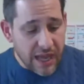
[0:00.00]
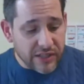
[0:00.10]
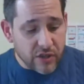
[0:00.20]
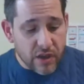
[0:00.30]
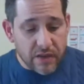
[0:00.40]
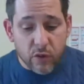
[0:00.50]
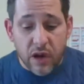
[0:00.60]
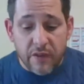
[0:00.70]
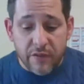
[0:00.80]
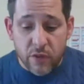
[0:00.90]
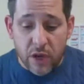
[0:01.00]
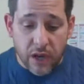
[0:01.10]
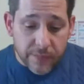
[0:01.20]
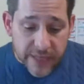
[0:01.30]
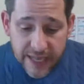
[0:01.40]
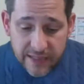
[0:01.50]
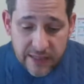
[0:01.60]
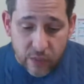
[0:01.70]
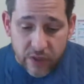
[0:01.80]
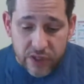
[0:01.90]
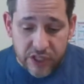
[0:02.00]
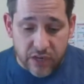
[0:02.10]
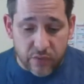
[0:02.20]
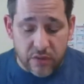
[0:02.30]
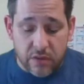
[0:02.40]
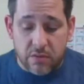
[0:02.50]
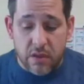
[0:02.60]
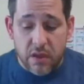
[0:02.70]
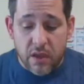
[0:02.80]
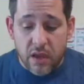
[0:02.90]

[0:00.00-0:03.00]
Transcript: I do have quite a few updates I want to share with you.